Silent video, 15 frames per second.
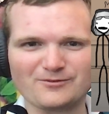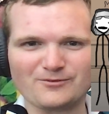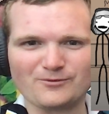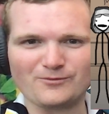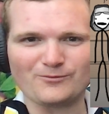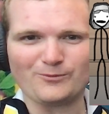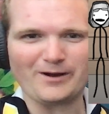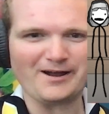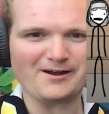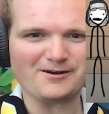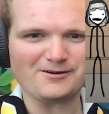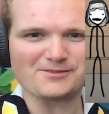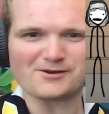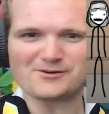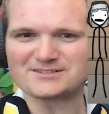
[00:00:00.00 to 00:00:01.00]

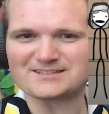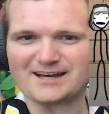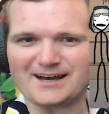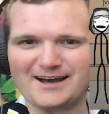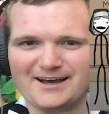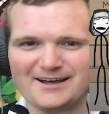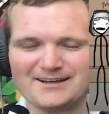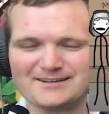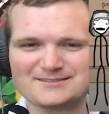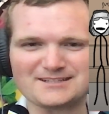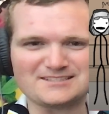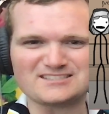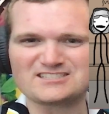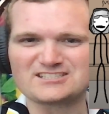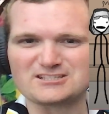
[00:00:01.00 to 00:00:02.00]
where those guys
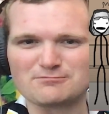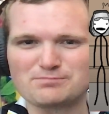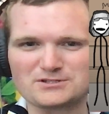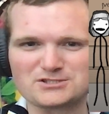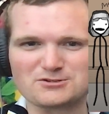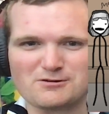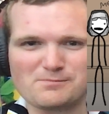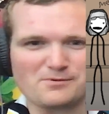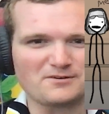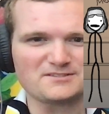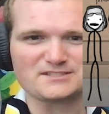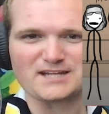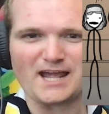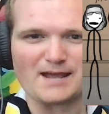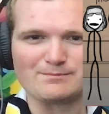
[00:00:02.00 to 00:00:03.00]
in Super Troopers
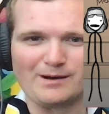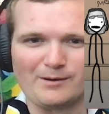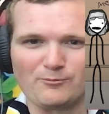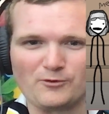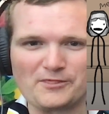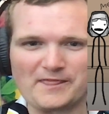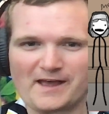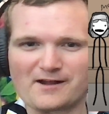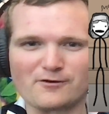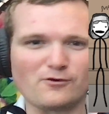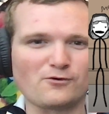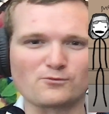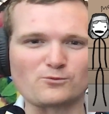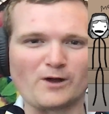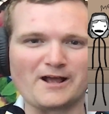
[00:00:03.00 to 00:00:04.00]
came up with that
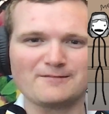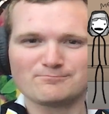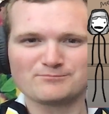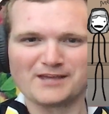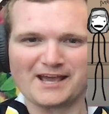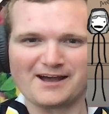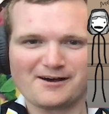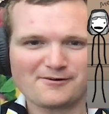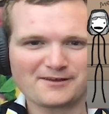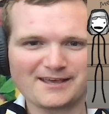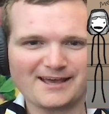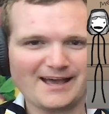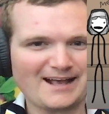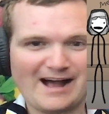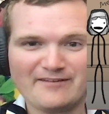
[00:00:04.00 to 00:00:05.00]
whole right meow
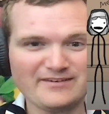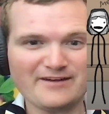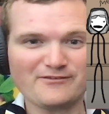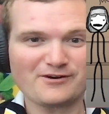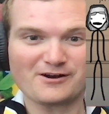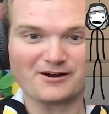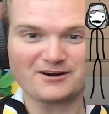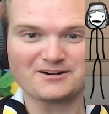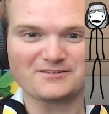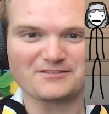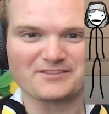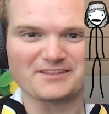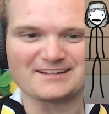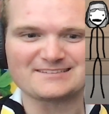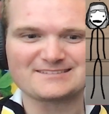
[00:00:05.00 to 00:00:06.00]
gag? I've never heard of
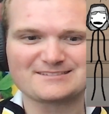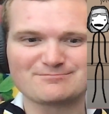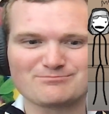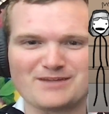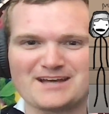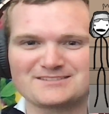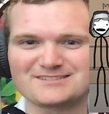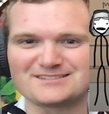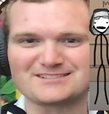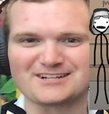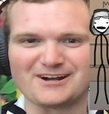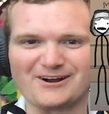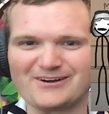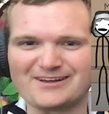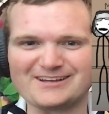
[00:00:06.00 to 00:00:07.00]
this mass
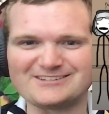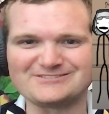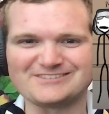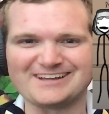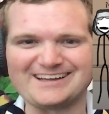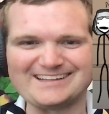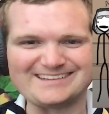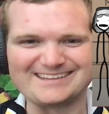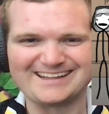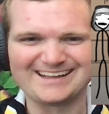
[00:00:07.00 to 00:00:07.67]
hysteria event.